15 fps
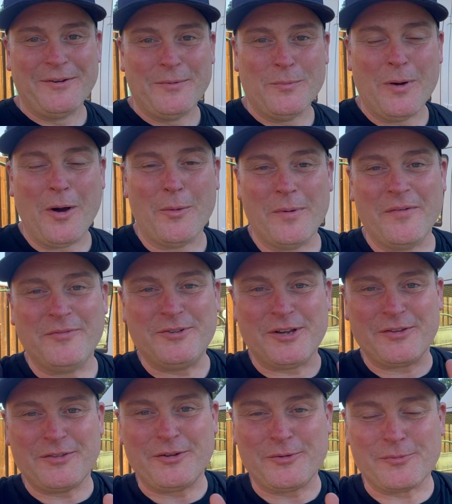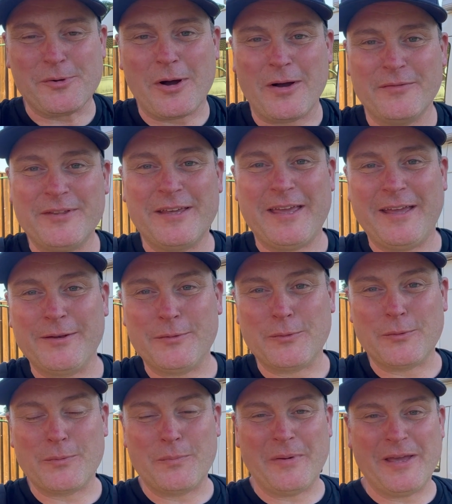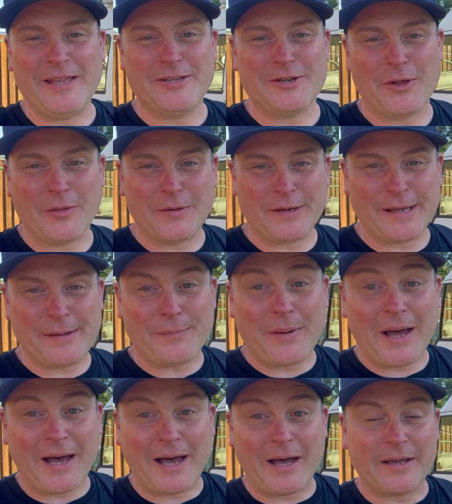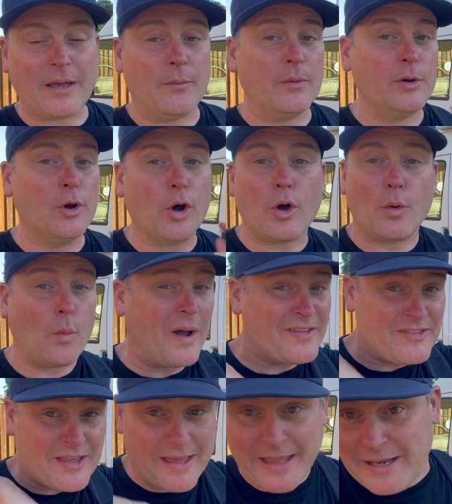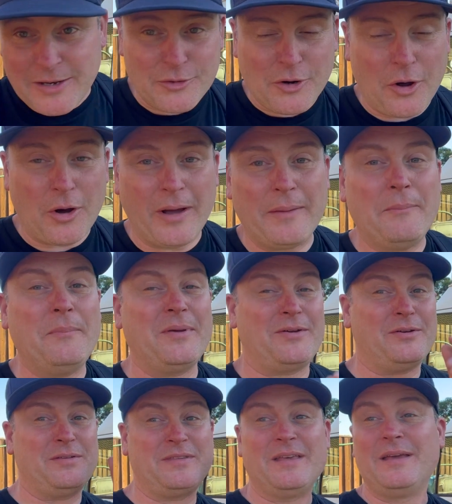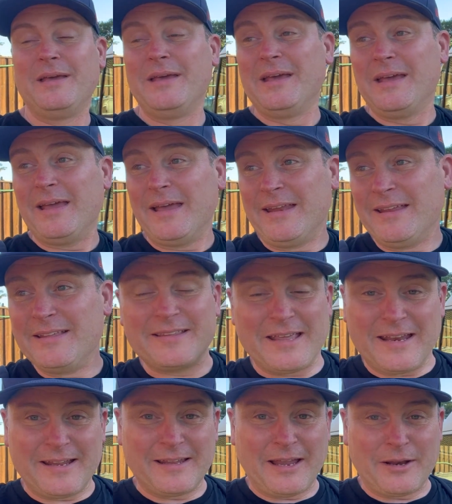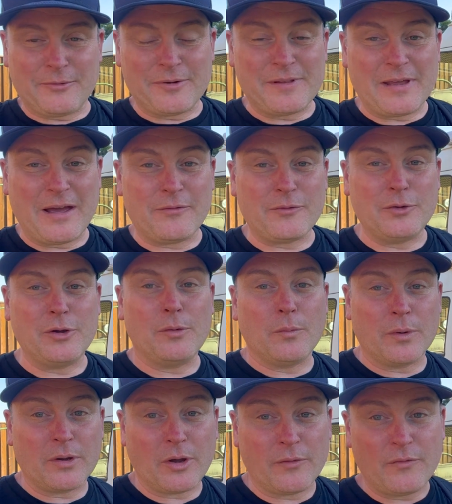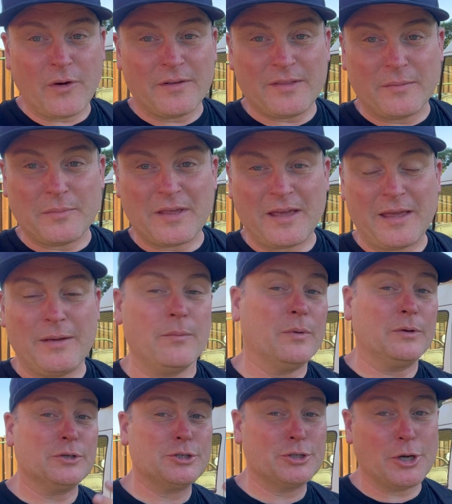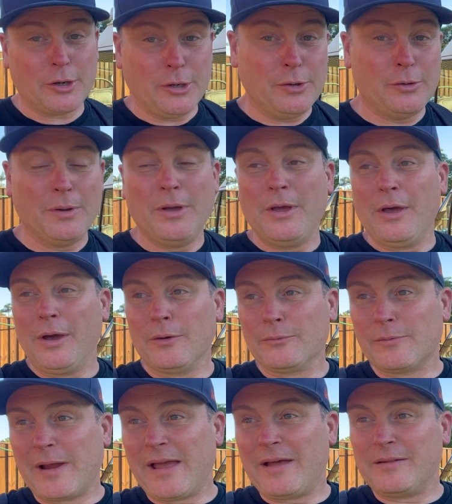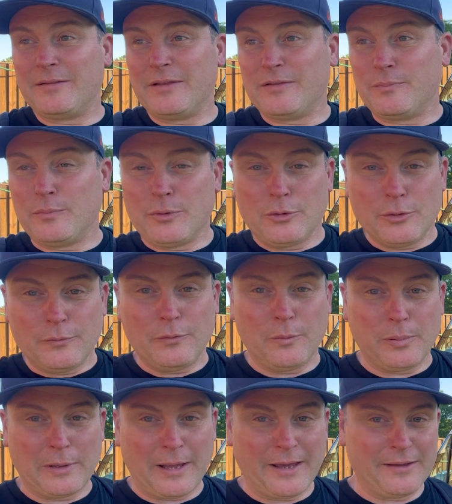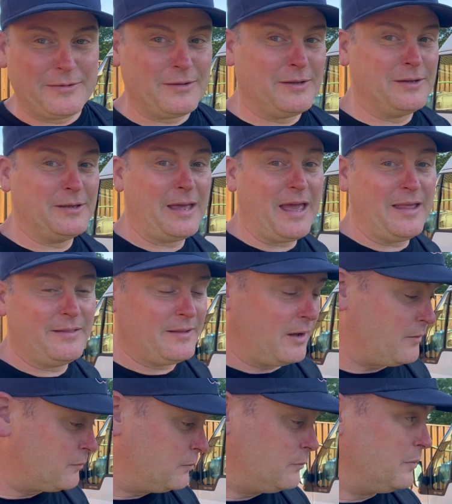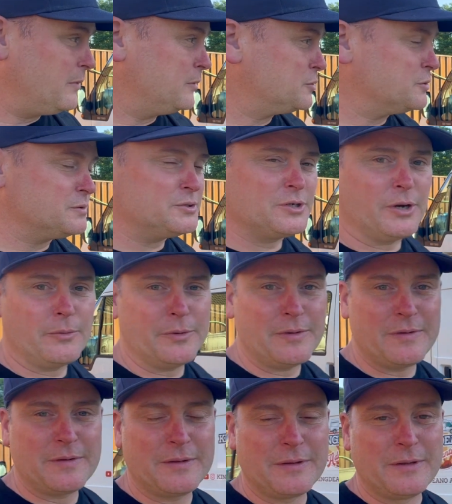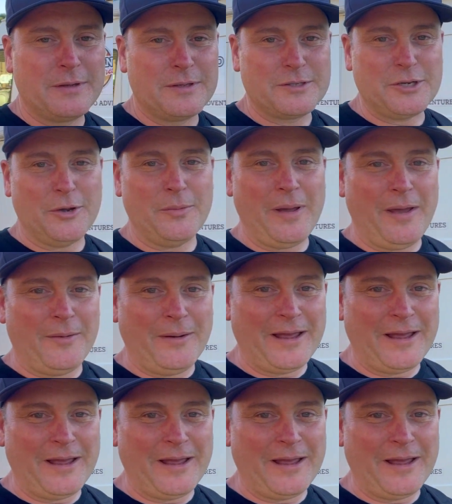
Well, we've just arrived to Kendall's Beach Holiday Park and we're not going to waste any time because it is getting later in the afternoon. We want to go find something to eat. We want to show you around this beautiful place and oh, I should show us, show our